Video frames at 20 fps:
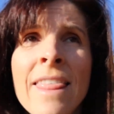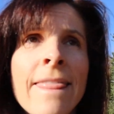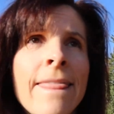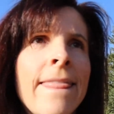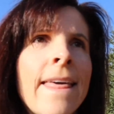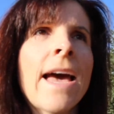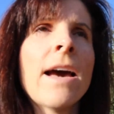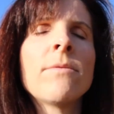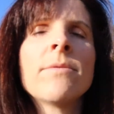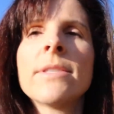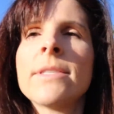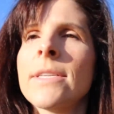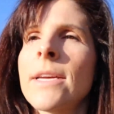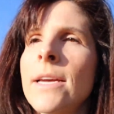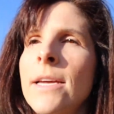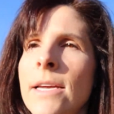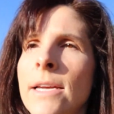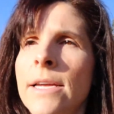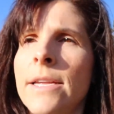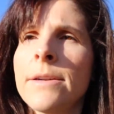That was
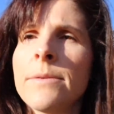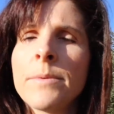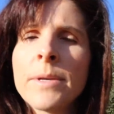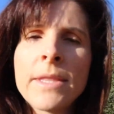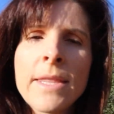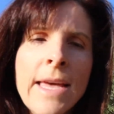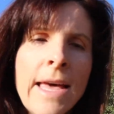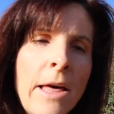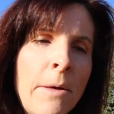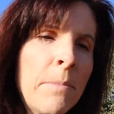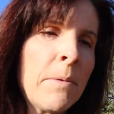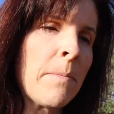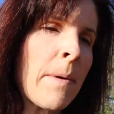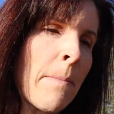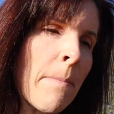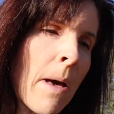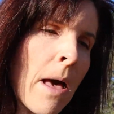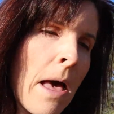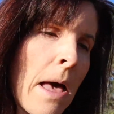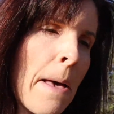done with the help of my
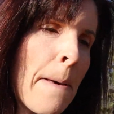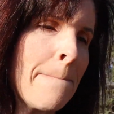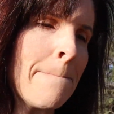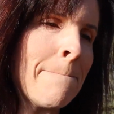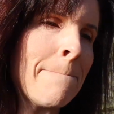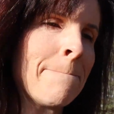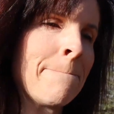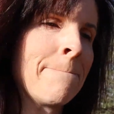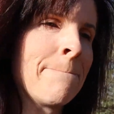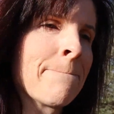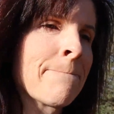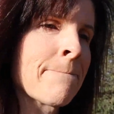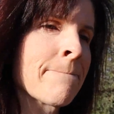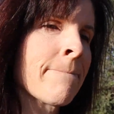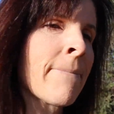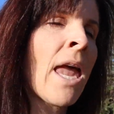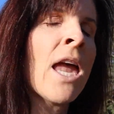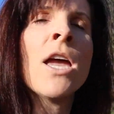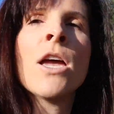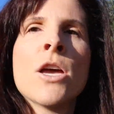mom,
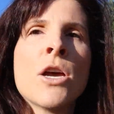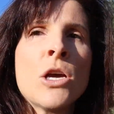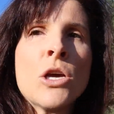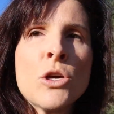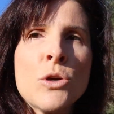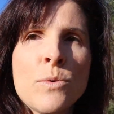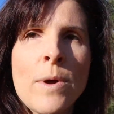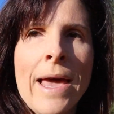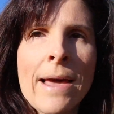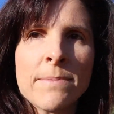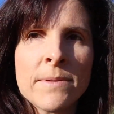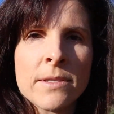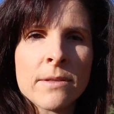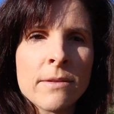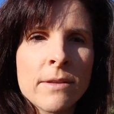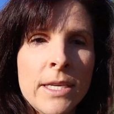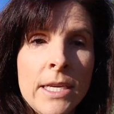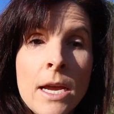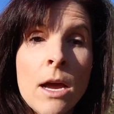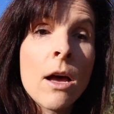who
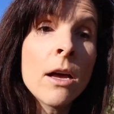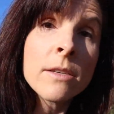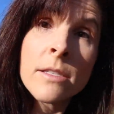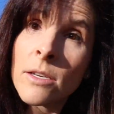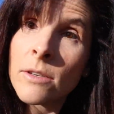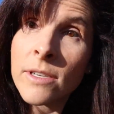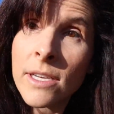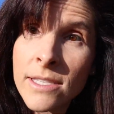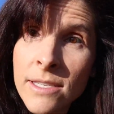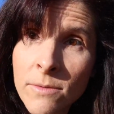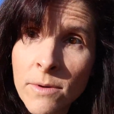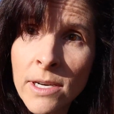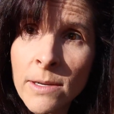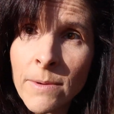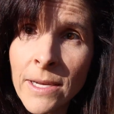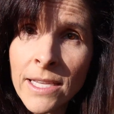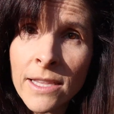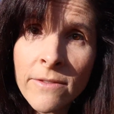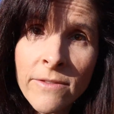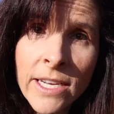absolutely also doesn't want to
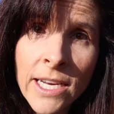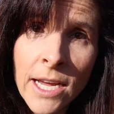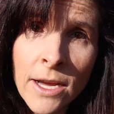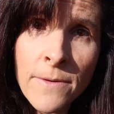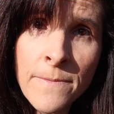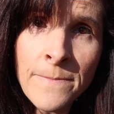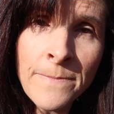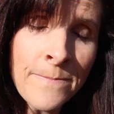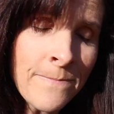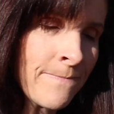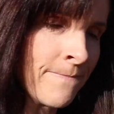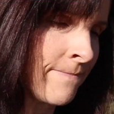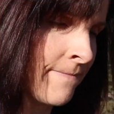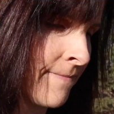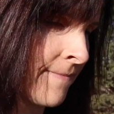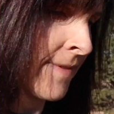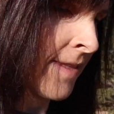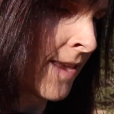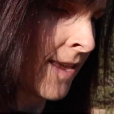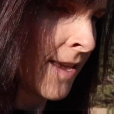be in the video.
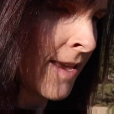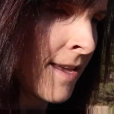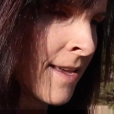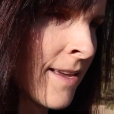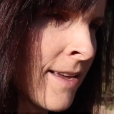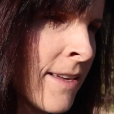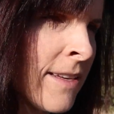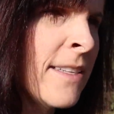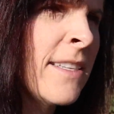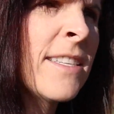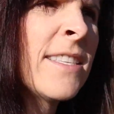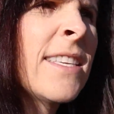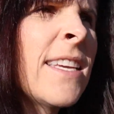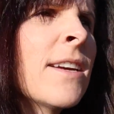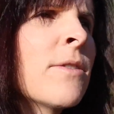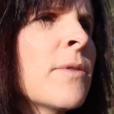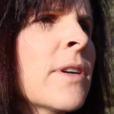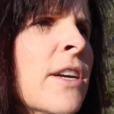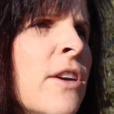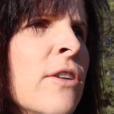Do you
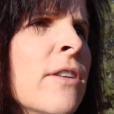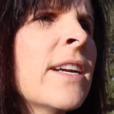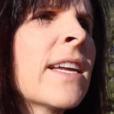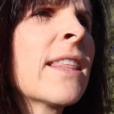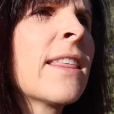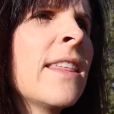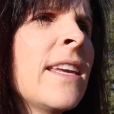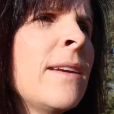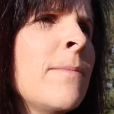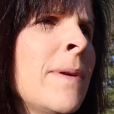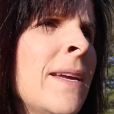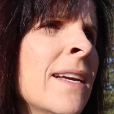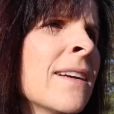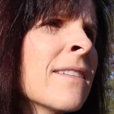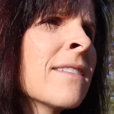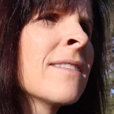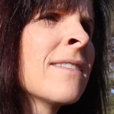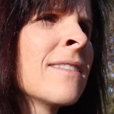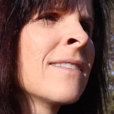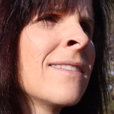see a recurring theme
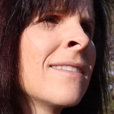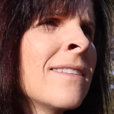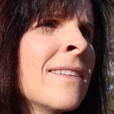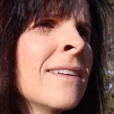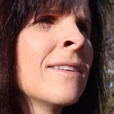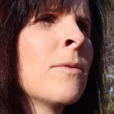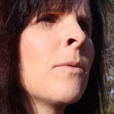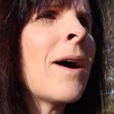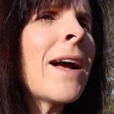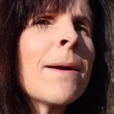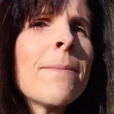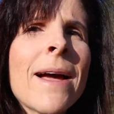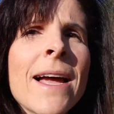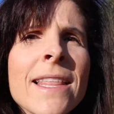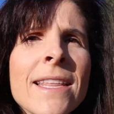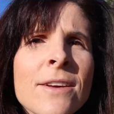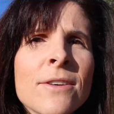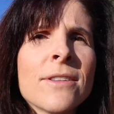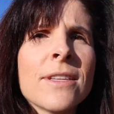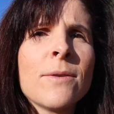here? Why am I
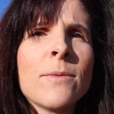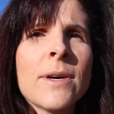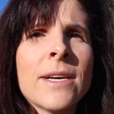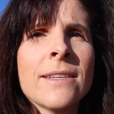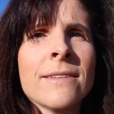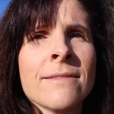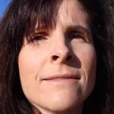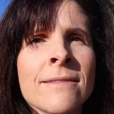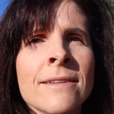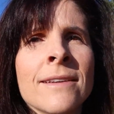the only one?